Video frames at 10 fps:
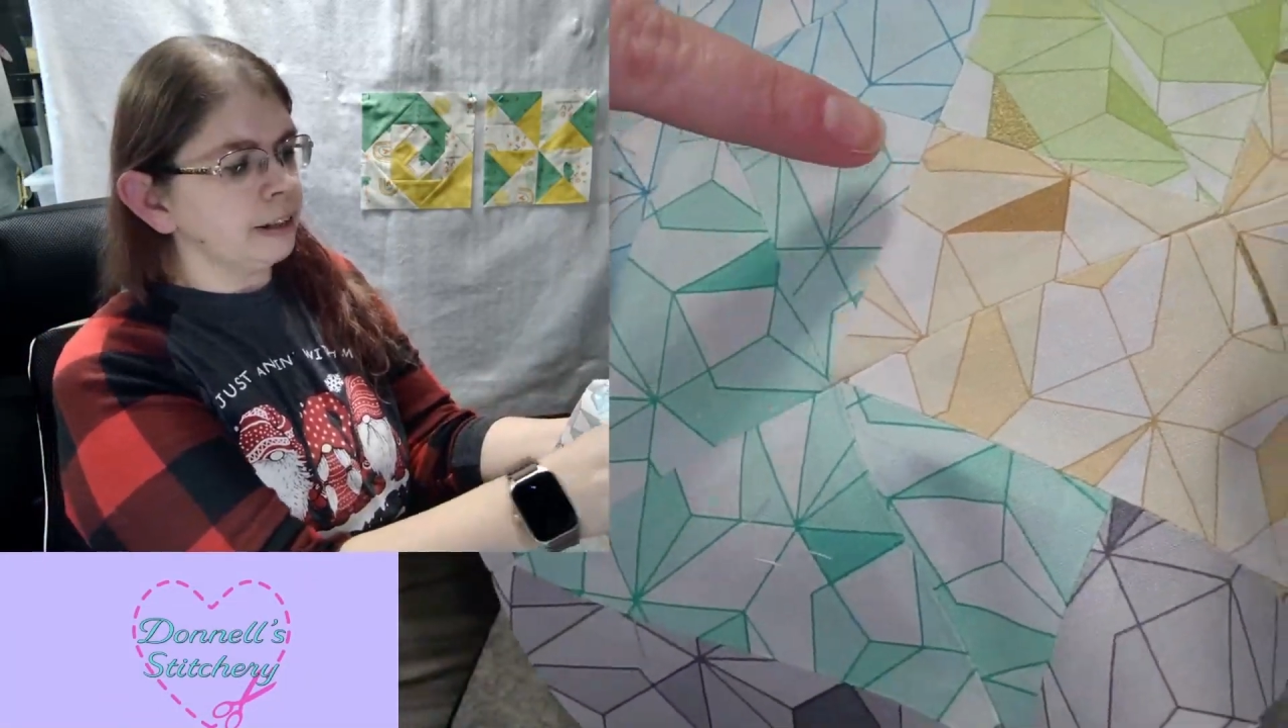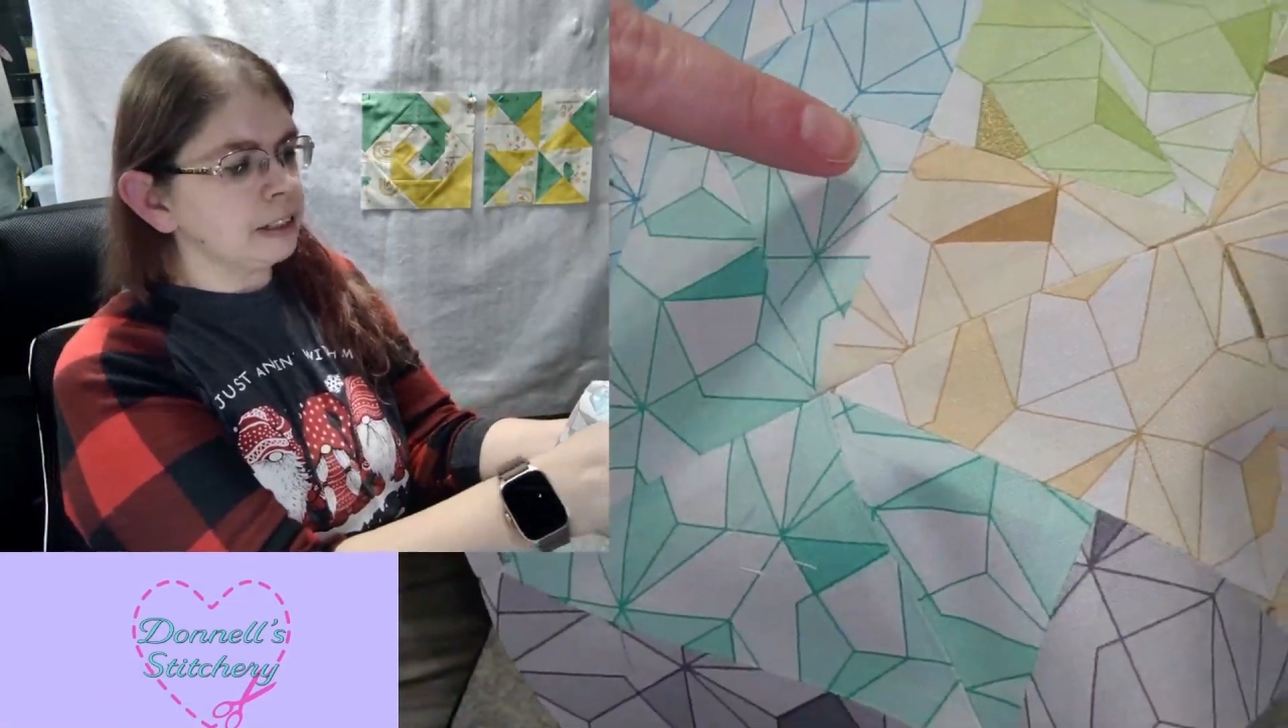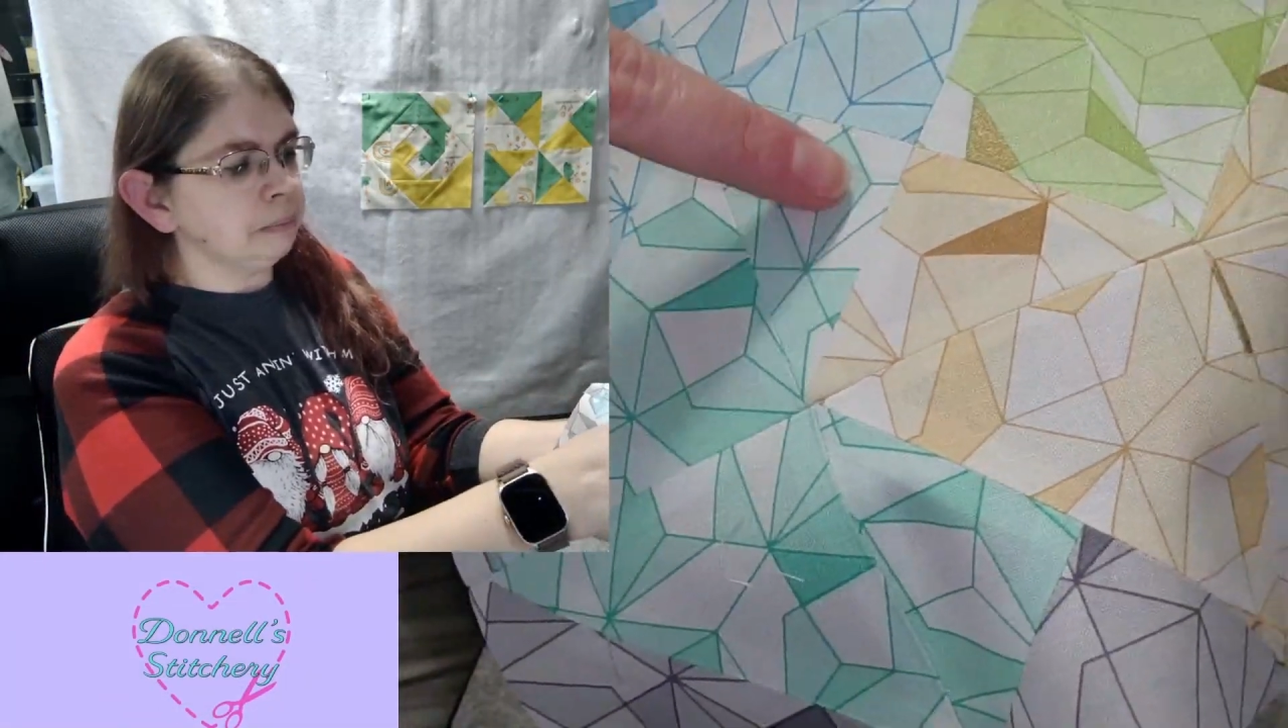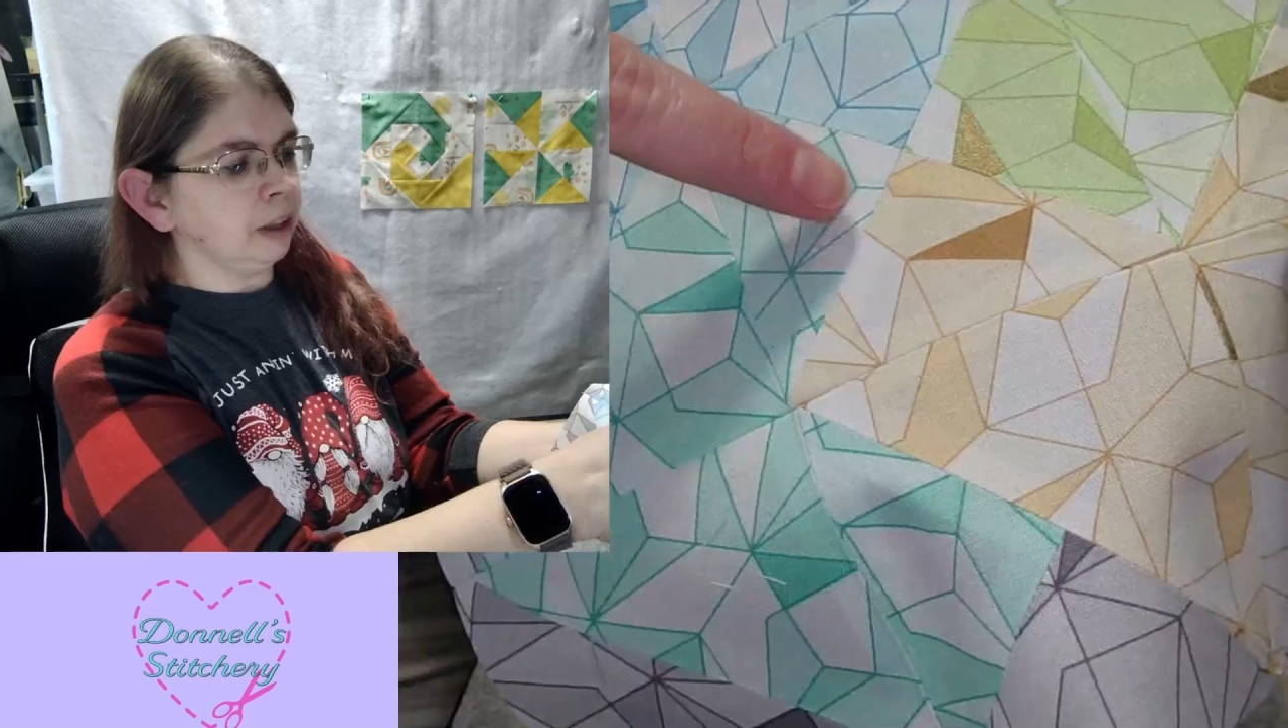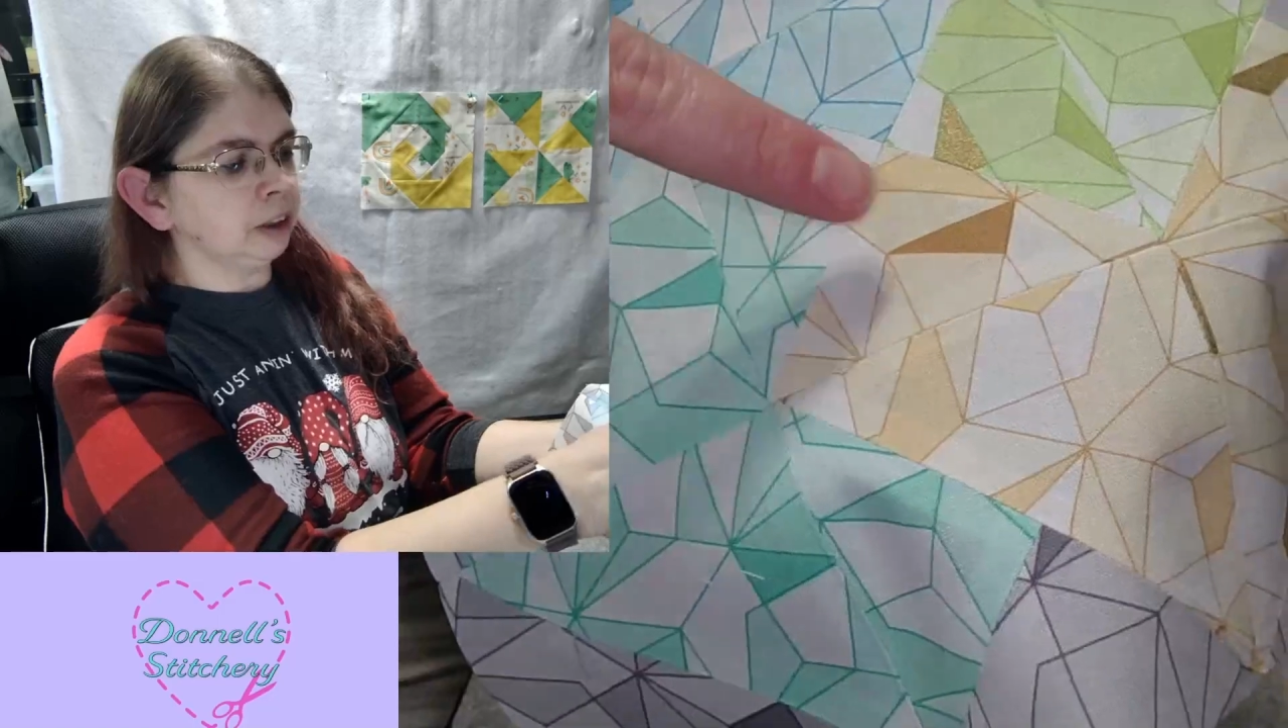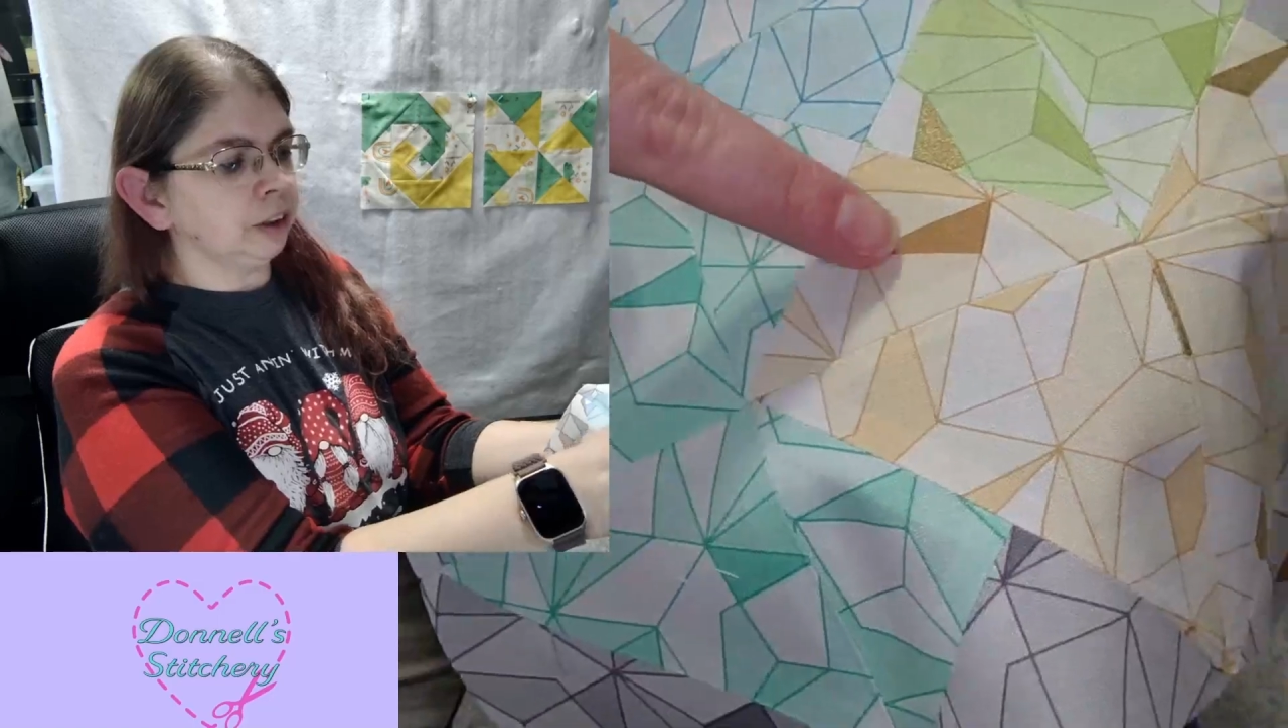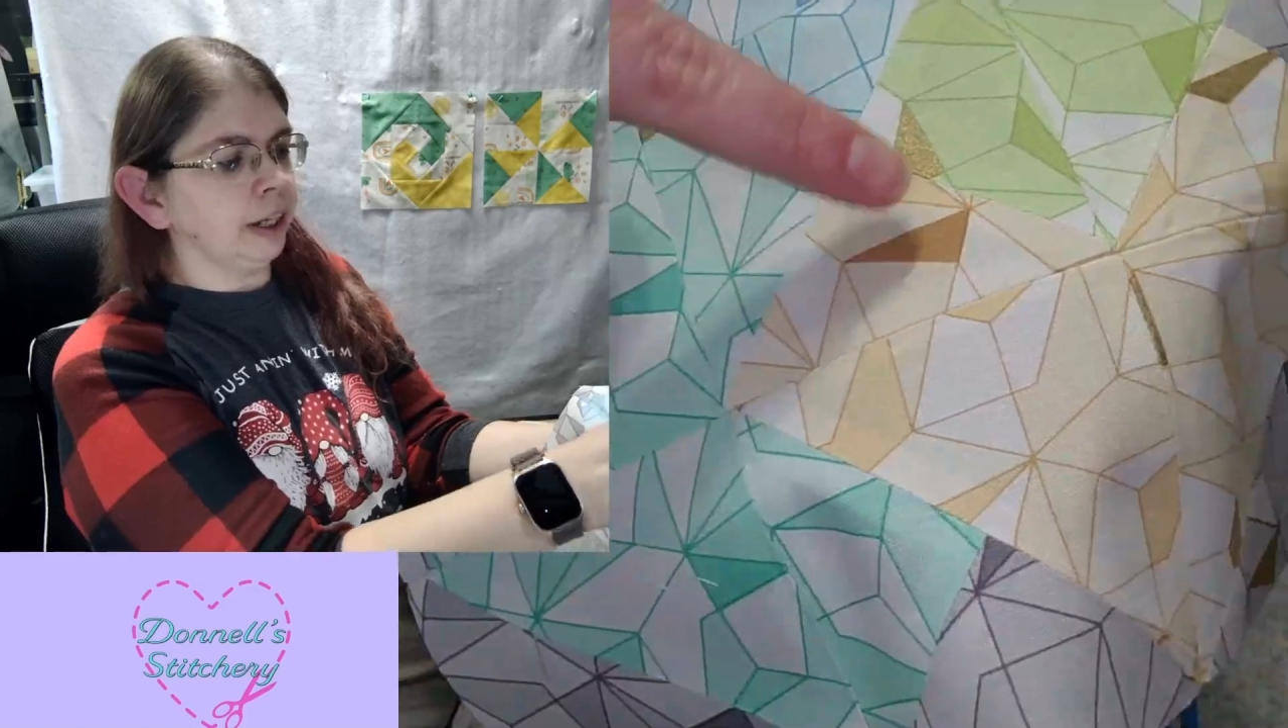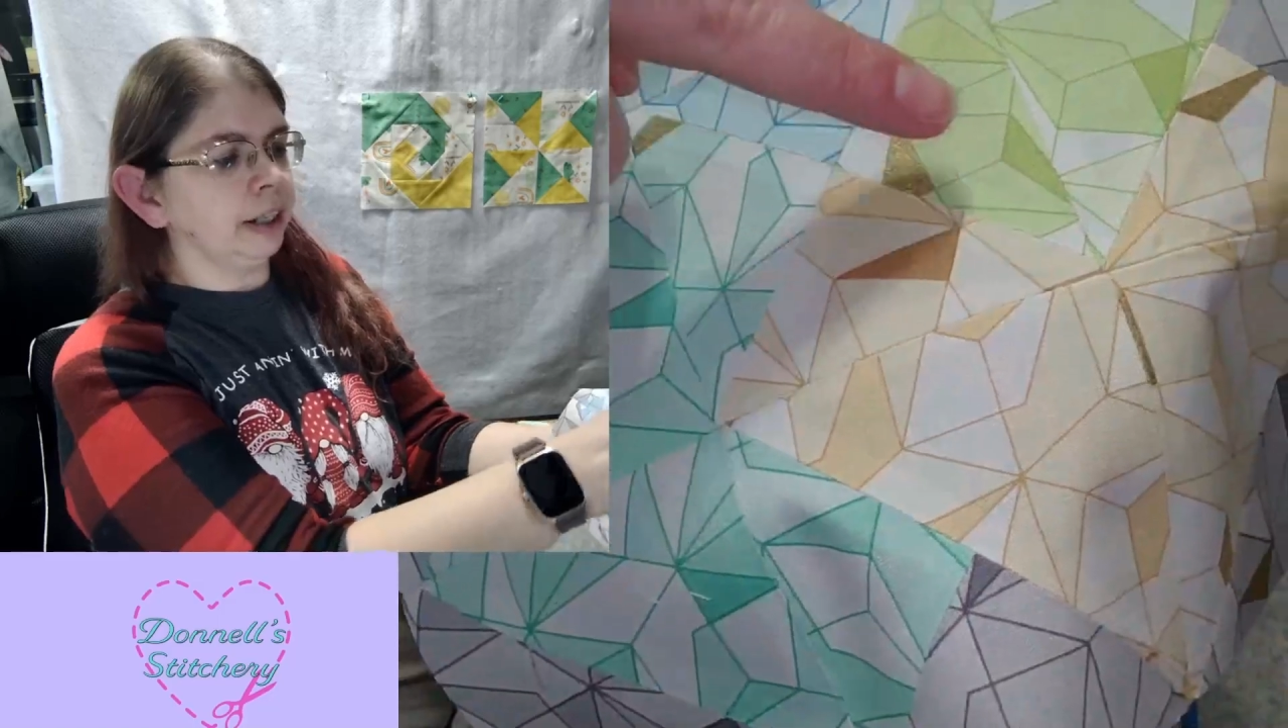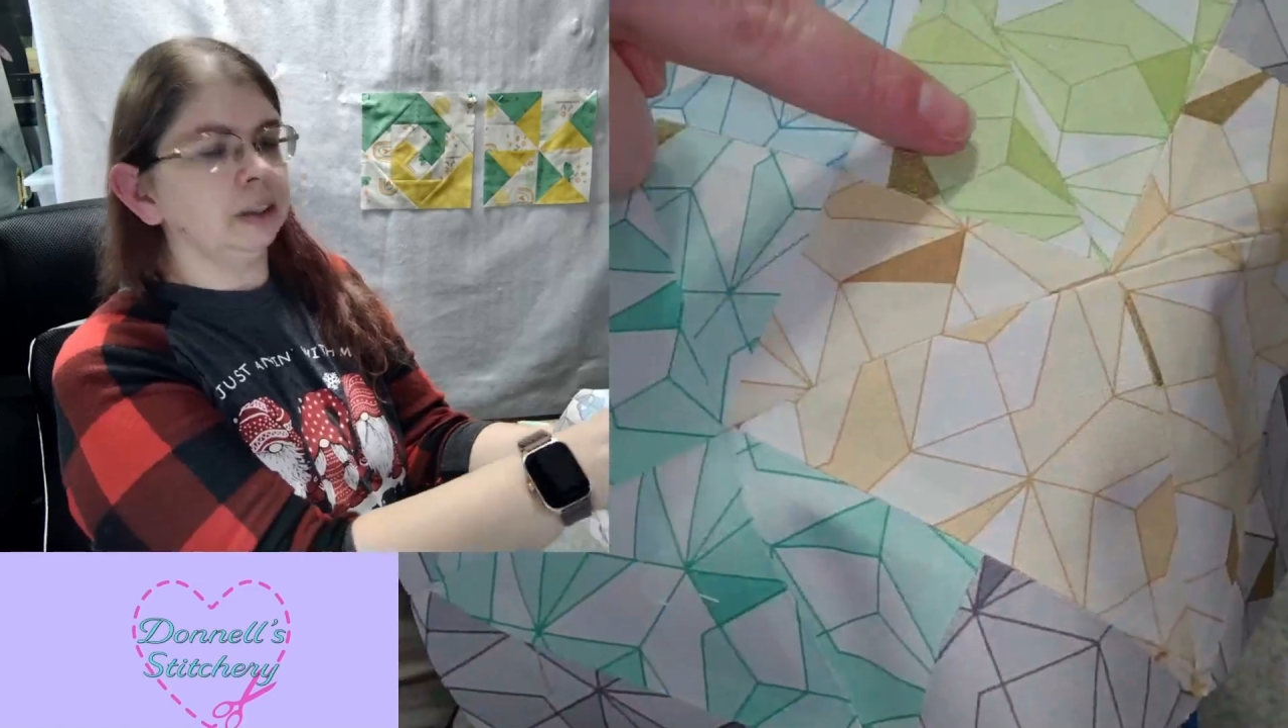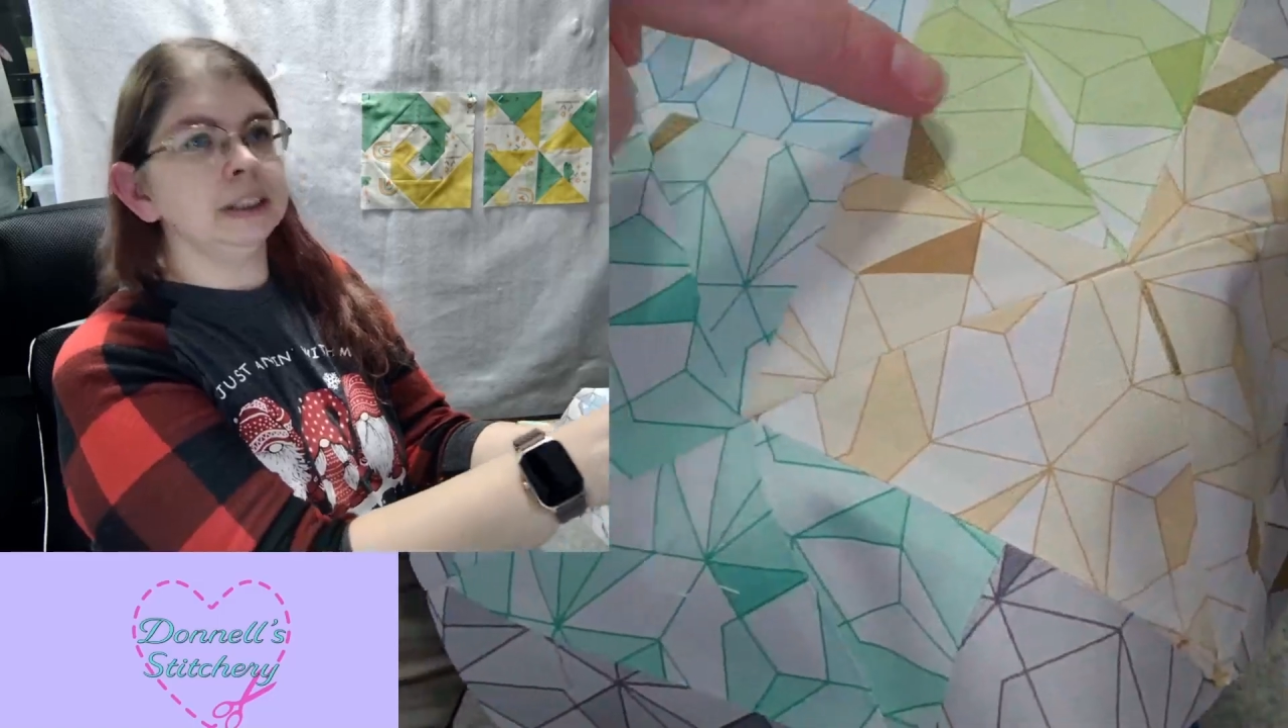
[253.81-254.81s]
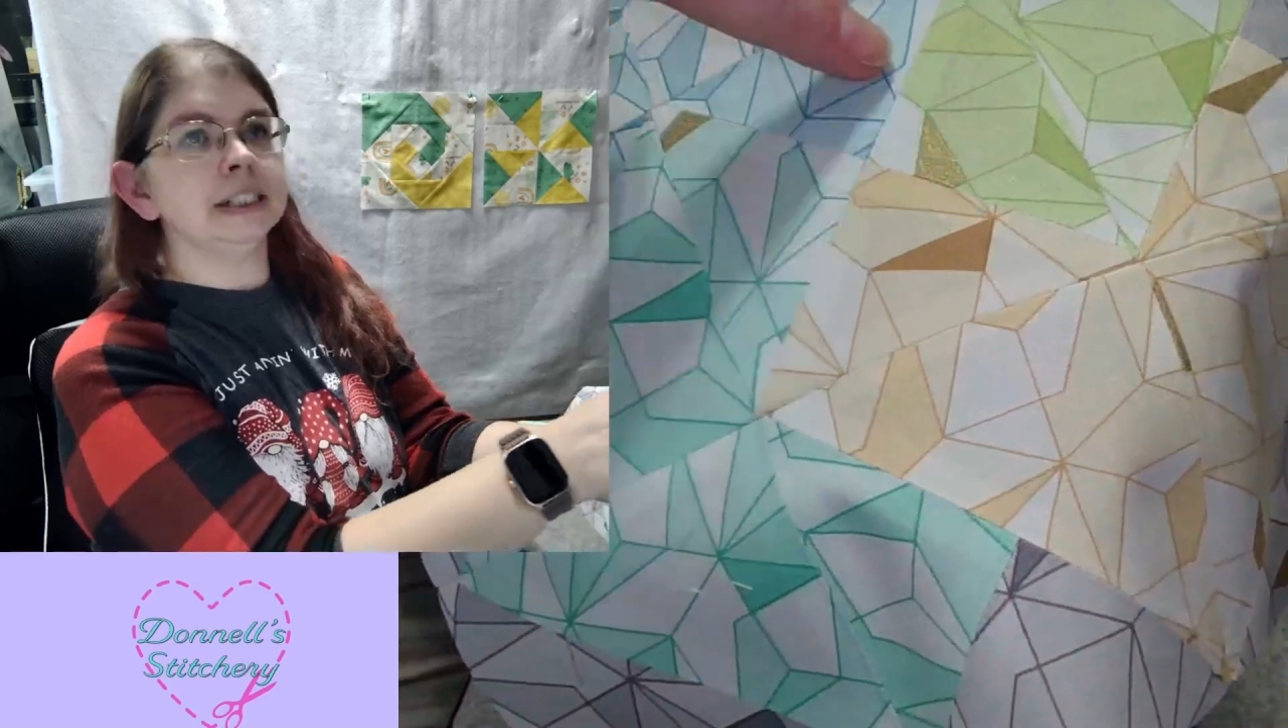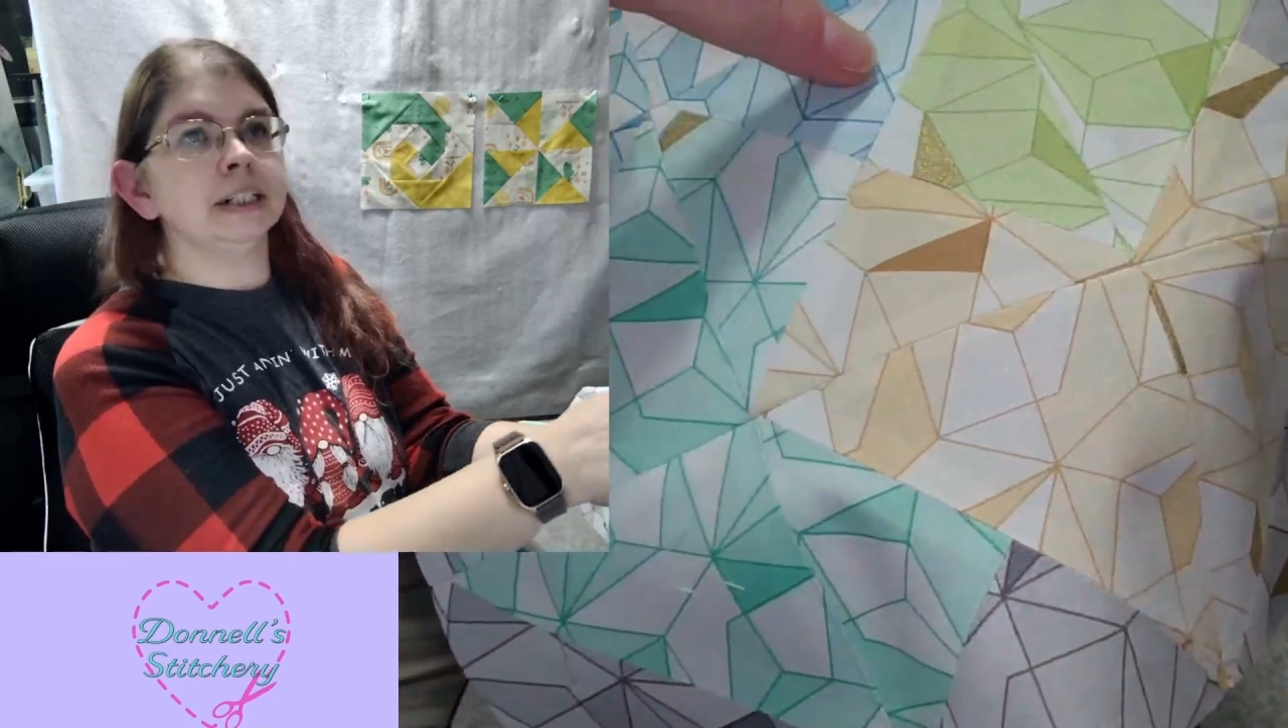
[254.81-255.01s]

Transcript: small triangles